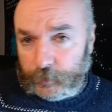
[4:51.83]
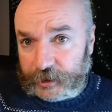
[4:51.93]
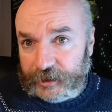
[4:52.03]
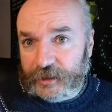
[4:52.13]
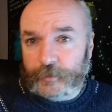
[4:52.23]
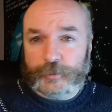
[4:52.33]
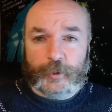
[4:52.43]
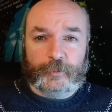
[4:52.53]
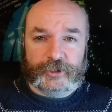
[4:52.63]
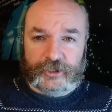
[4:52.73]
clearly the most
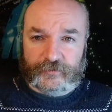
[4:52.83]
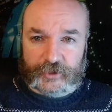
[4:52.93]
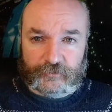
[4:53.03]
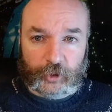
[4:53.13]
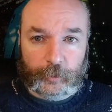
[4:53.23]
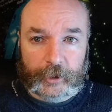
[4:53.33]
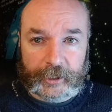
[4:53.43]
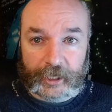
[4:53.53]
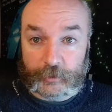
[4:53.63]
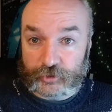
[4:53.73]
popular science fiction role-playing
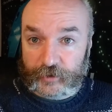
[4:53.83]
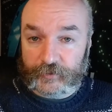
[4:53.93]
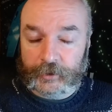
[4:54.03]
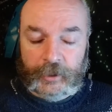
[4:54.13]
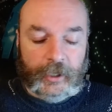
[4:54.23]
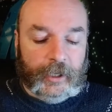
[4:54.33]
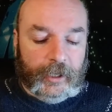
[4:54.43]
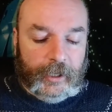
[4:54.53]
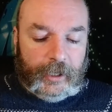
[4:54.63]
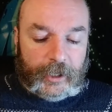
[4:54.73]
game is Traveller.
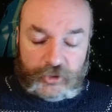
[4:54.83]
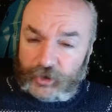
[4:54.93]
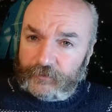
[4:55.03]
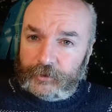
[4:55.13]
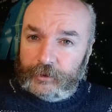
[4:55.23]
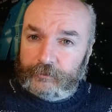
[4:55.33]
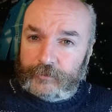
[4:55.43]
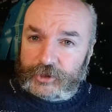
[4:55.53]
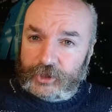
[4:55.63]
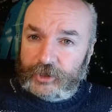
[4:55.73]
And Traveller
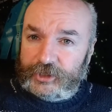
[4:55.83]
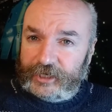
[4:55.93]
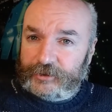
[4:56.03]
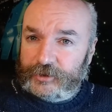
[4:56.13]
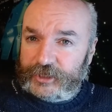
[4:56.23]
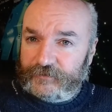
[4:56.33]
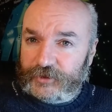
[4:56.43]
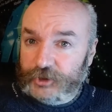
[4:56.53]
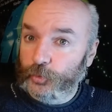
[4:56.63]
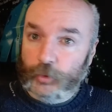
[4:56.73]
started out in the
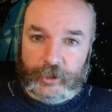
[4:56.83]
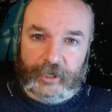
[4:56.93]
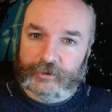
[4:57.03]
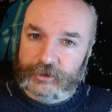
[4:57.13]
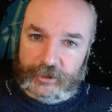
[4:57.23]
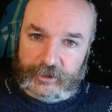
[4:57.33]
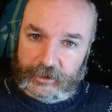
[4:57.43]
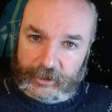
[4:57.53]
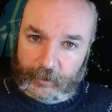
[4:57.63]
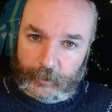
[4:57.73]
70s without a
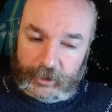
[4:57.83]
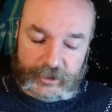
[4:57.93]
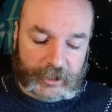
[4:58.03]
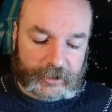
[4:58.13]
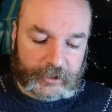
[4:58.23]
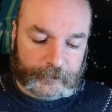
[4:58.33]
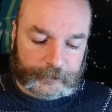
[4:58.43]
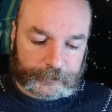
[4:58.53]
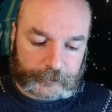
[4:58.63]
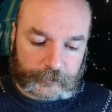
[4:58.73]
detailed campaign setting.
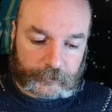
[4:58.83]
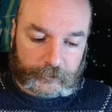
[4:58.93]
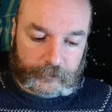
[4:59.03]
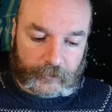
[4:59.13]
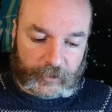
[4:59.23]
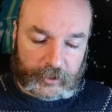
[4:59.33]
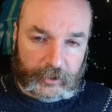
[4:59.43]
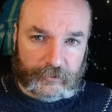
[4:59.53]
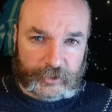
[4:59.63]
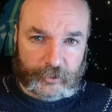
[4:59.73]

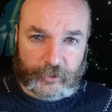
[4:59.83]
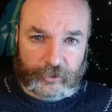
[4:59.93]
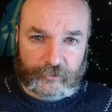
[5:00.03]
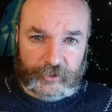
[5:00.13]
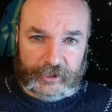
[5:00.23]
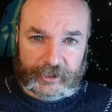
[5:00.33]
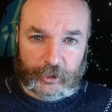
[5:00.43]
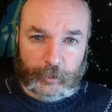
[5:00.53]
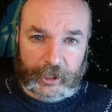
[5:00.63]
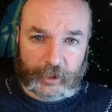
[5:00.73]
The original 3
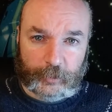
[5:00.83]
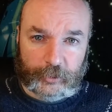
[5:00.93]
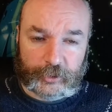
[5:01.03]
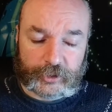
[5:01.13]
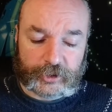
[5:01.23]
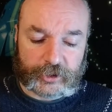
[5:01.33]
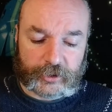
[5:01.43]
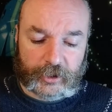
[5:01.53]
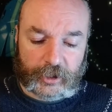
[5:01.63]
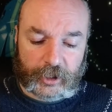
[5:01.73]
little black books
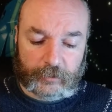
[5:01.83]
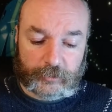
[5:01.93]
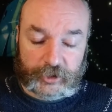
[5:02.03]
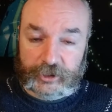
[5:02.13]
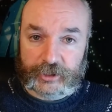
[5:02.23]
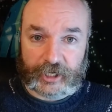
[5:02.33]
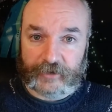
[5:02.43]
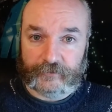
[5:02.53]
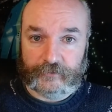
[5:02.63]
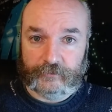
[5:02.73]
didn't
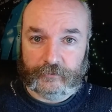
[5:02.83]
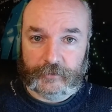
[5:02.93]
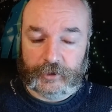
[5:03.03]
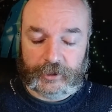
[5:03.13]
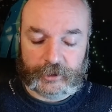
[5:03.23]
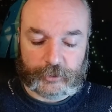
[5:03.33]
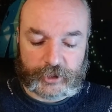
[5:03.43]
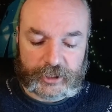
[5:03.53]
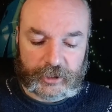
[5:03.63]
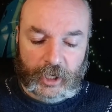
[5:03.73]
have an actual
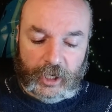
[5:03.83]
setting.